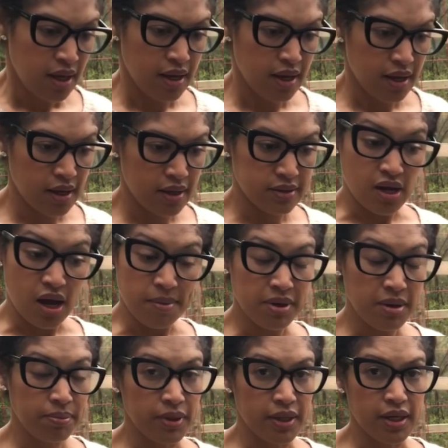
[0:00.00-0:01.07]
And so I'm
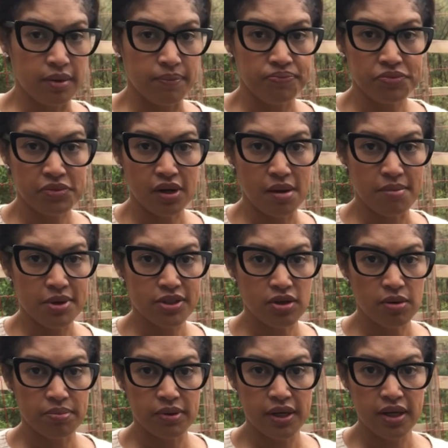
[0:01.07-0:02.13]
gonna plant. I'm gonna
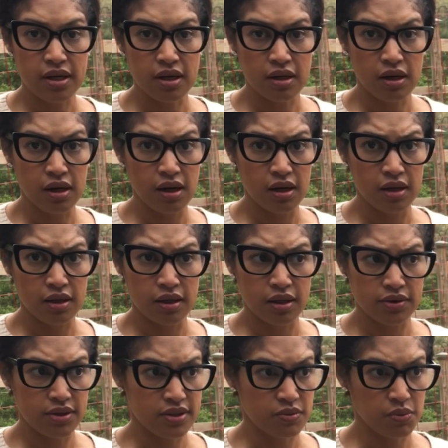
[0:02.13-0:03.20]
start planting uh,
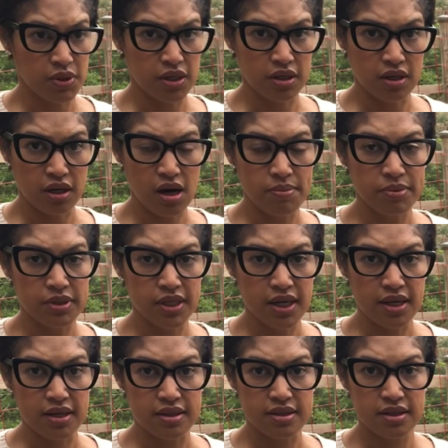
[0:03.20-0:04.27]
this week in a couple of
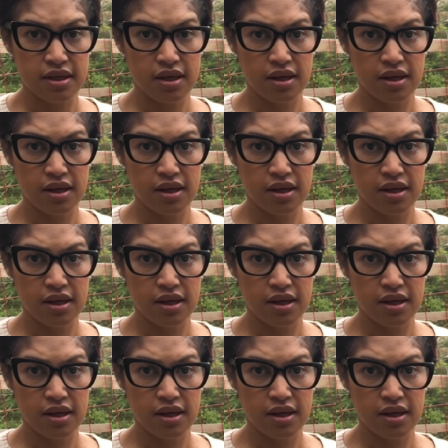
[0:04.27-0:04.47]
days.